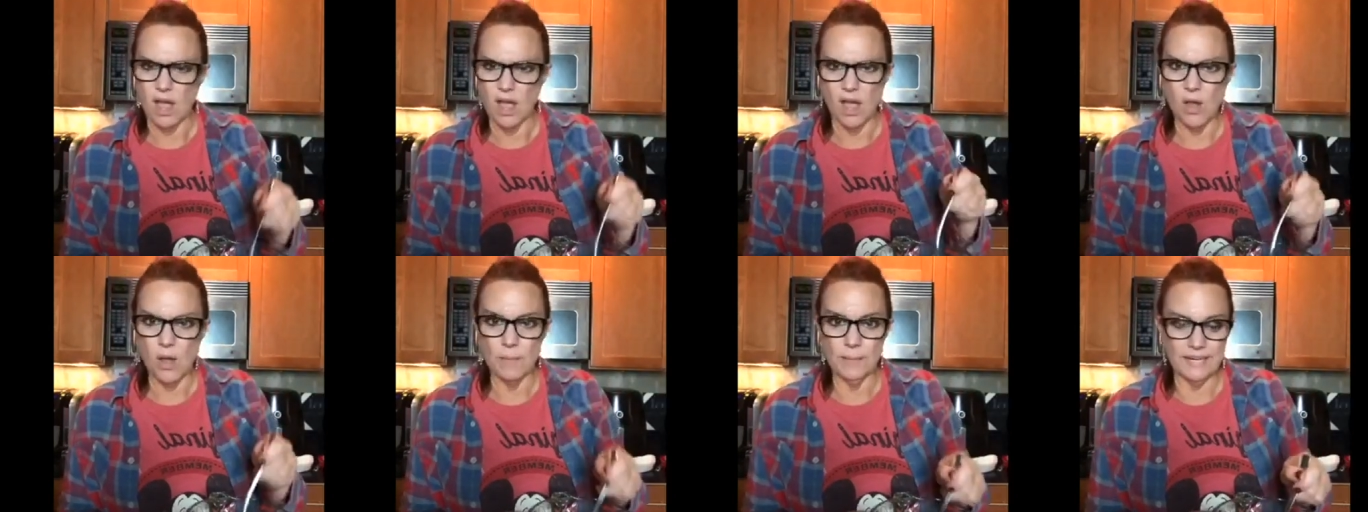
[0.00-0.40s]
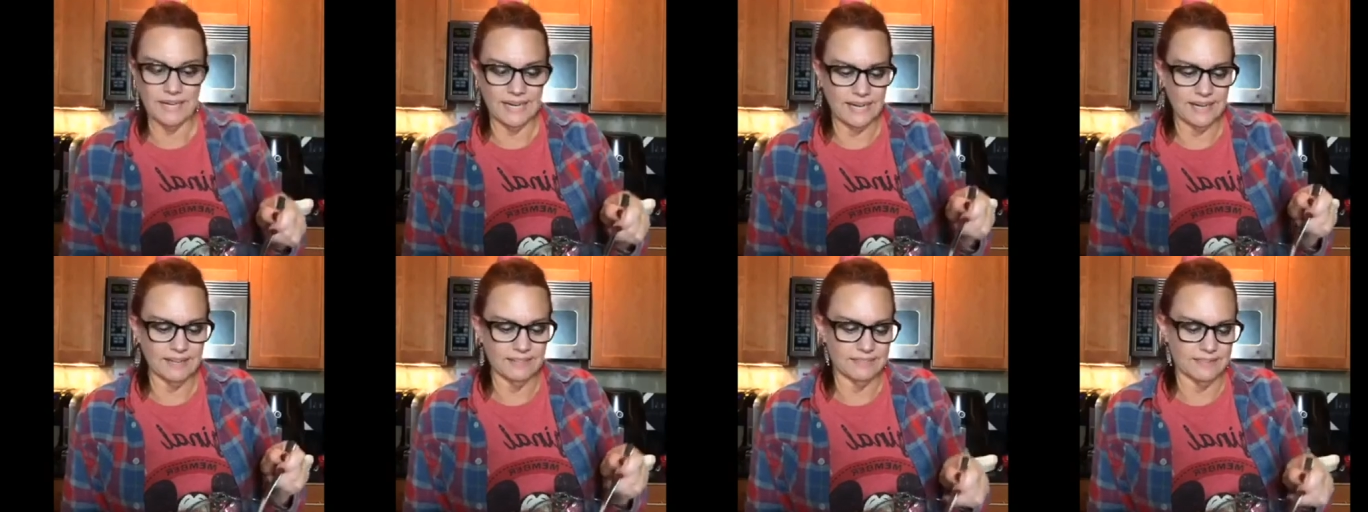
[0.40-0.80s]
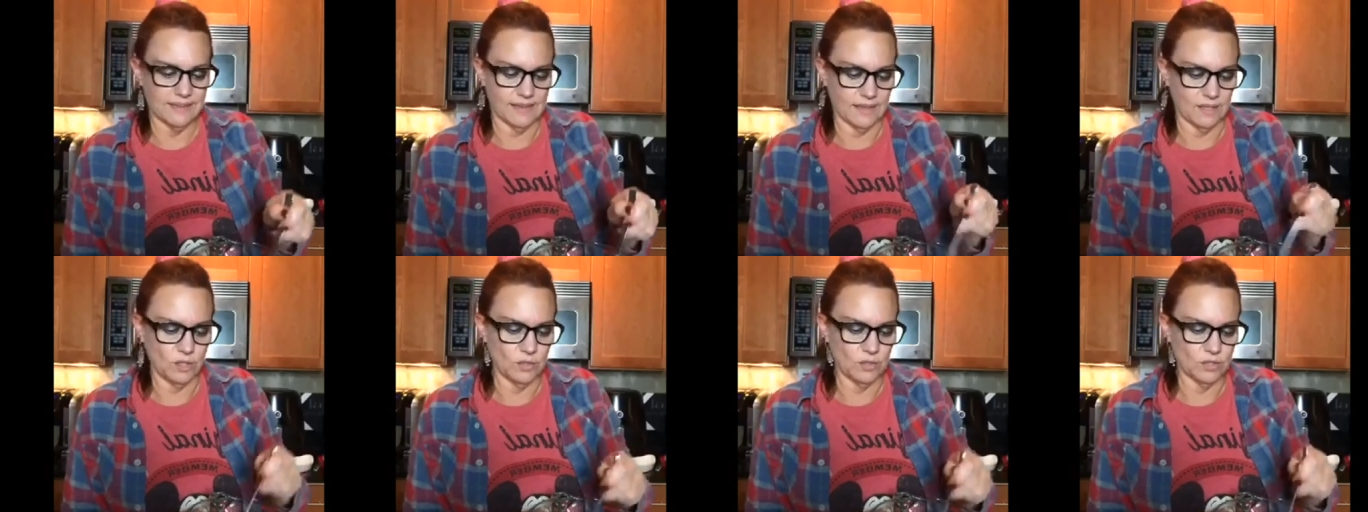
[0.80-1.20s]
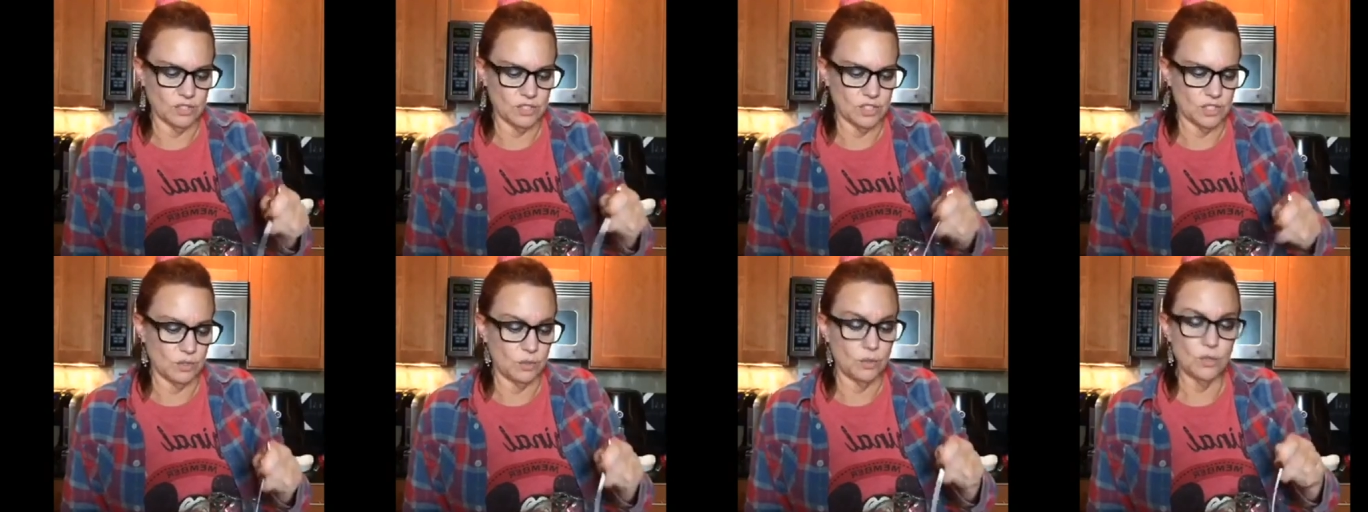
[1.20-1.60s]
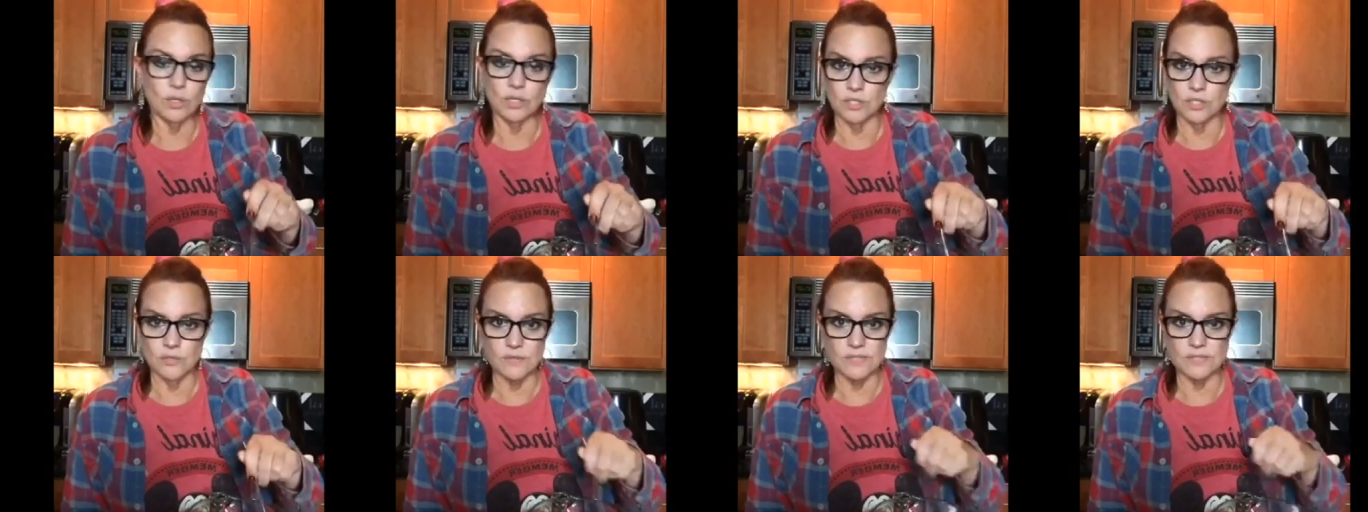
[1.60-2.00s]
Oh, I mean, anything. You can do
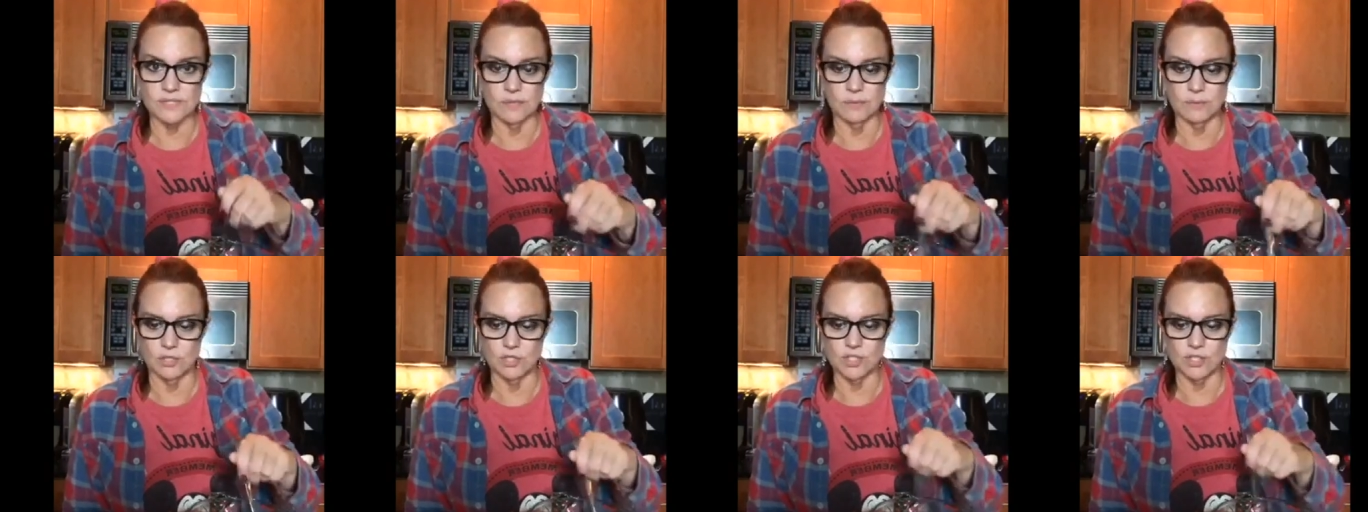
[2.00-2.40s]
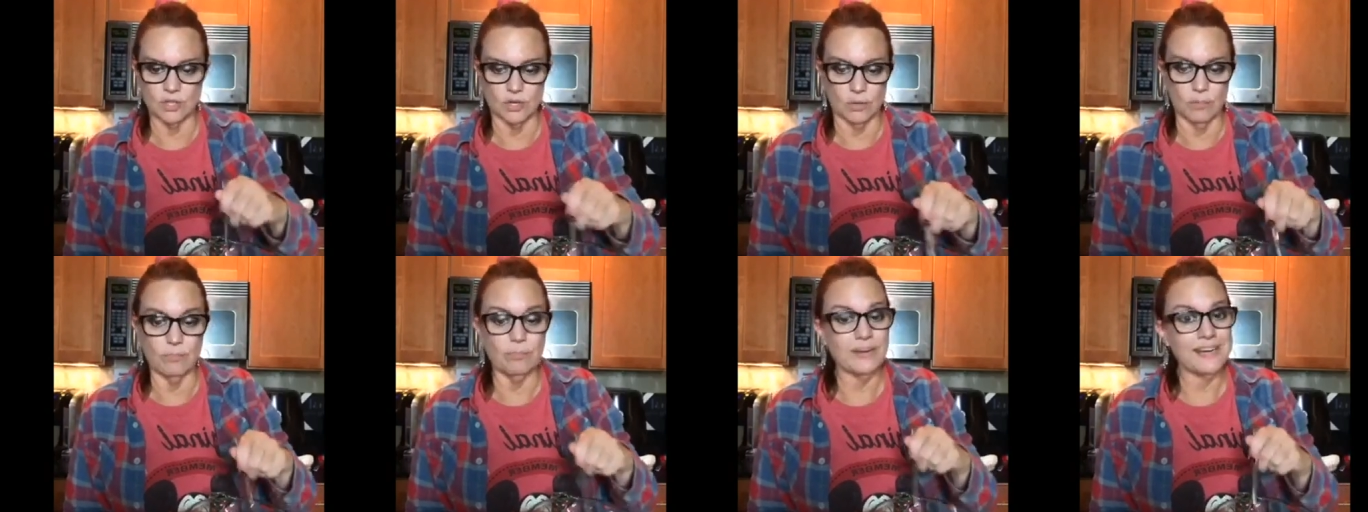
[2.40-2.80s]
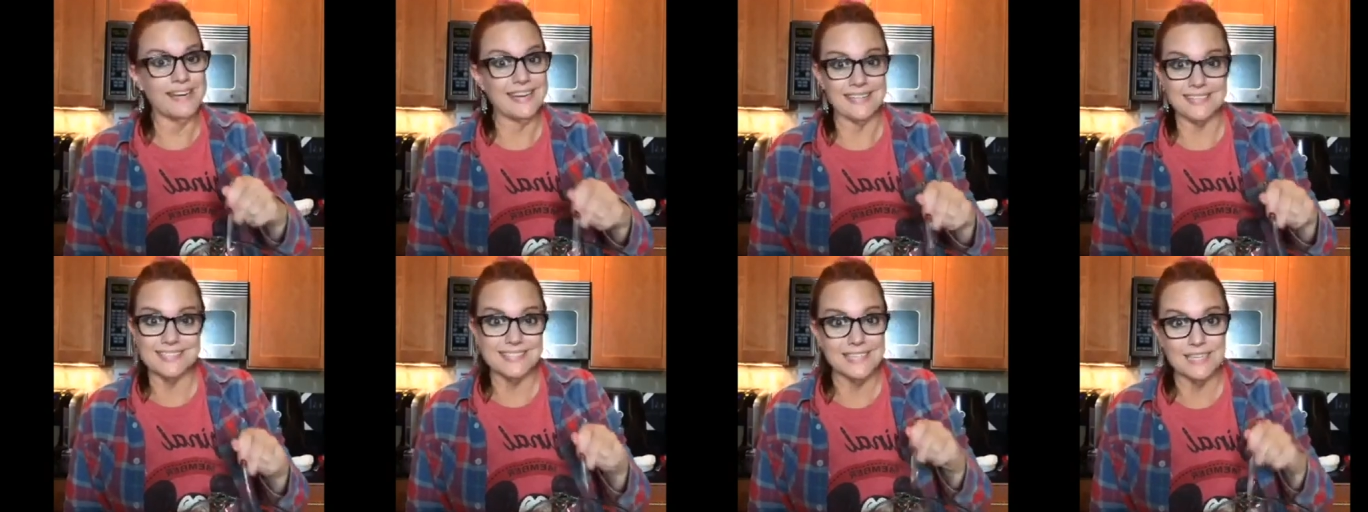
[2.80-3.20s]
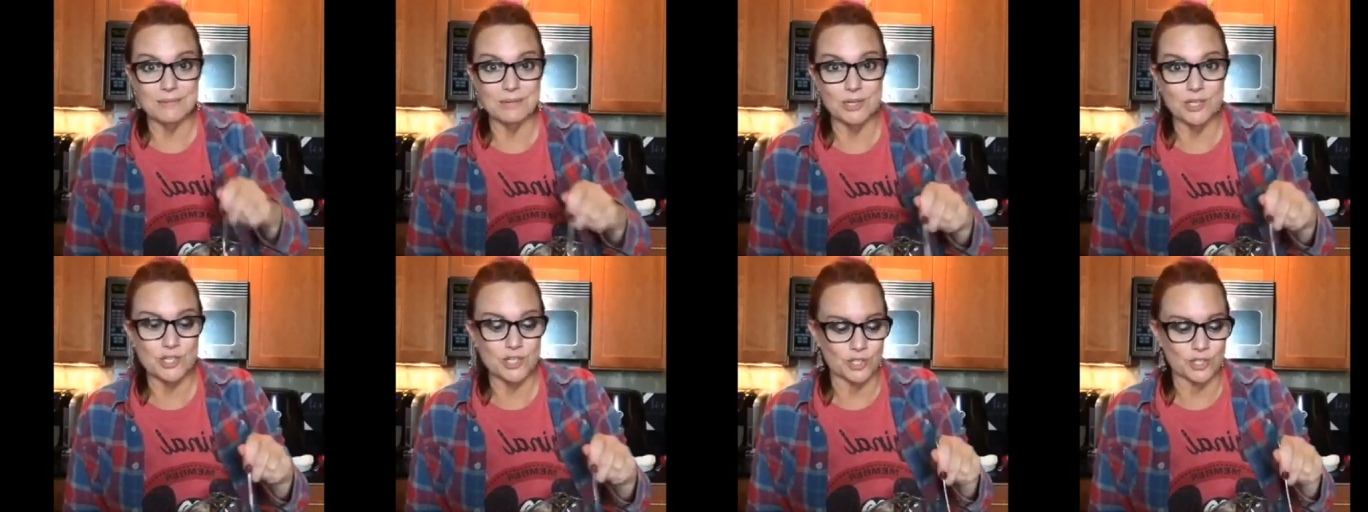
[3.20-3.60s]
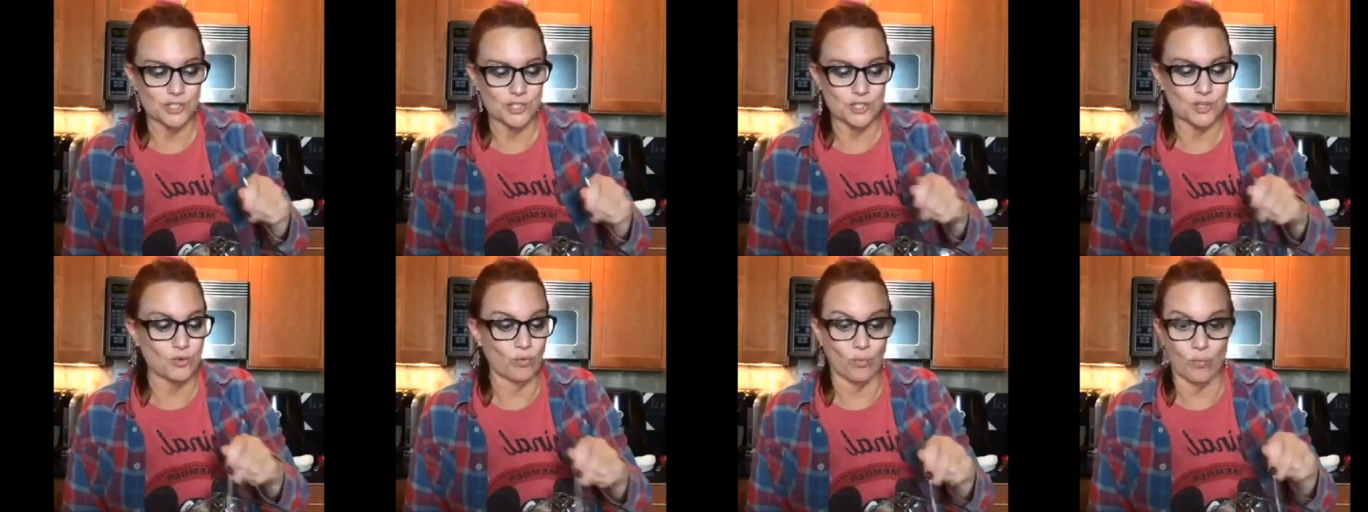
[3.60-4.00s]
the cinnamon and sugar, but cinnamon and sugar
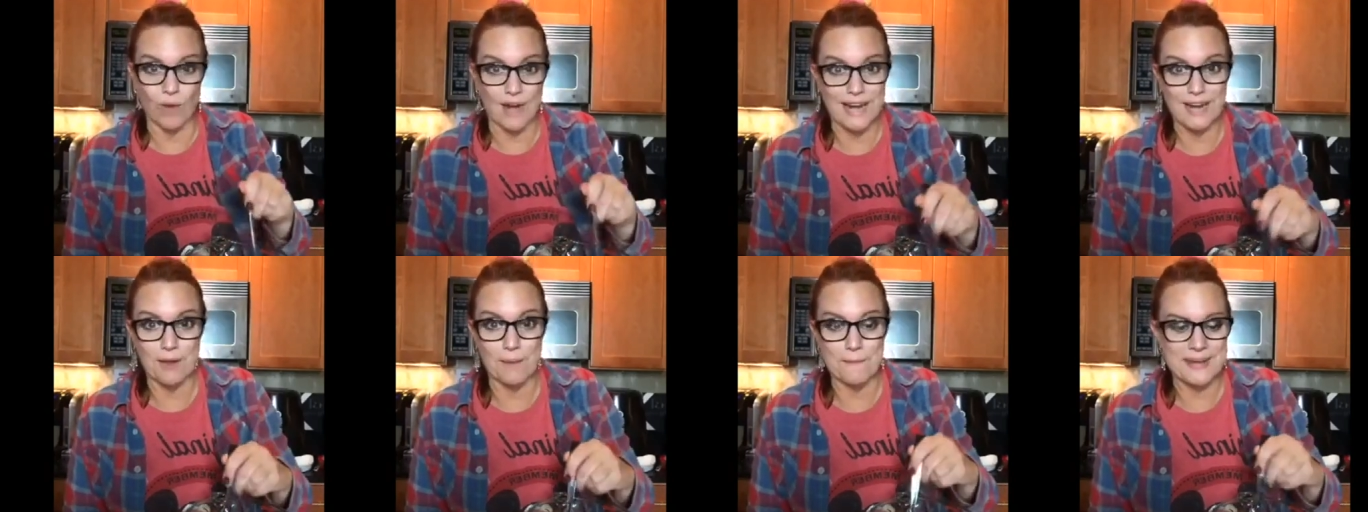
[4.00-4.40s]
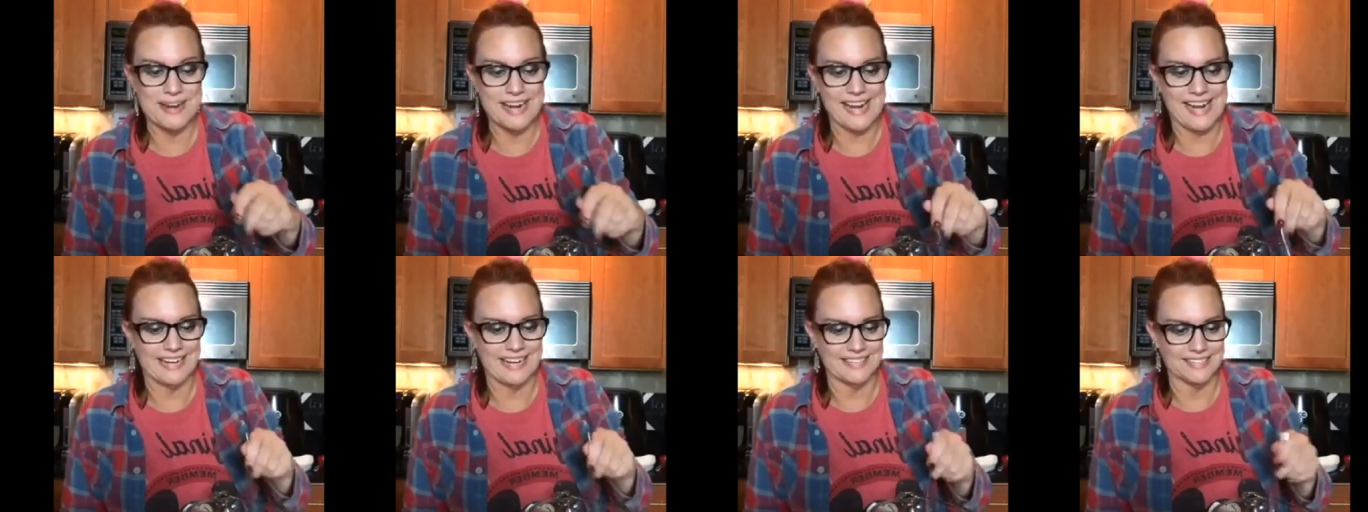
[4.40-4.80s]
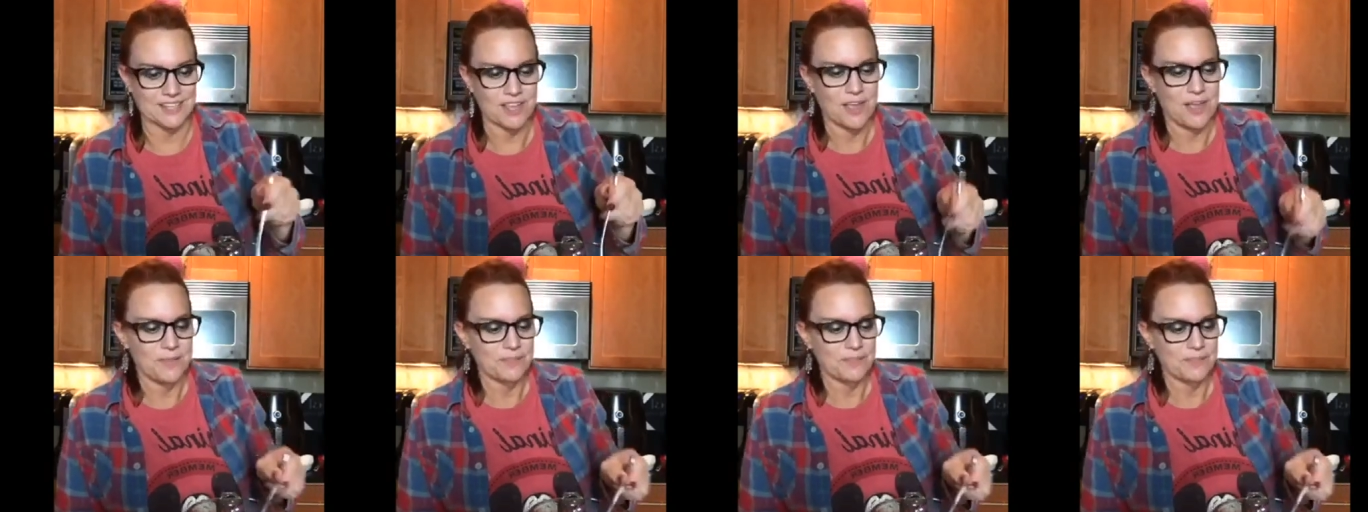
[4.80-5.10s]
is great on bananas.